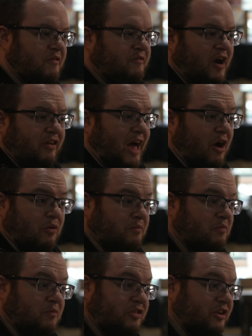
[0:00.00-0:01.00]
Fallout,
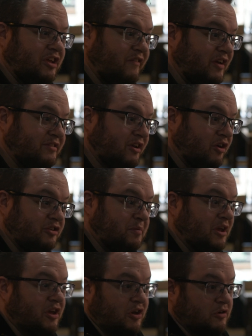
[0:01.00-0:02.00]
with the TV series
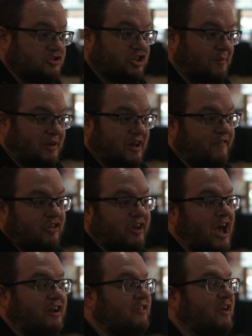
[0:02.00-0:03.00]
being huge. I mean, I feel like
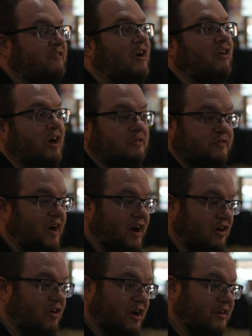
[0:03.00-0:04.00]
anything Fallout's
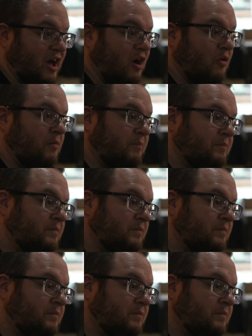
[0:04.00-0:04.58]
fire right now.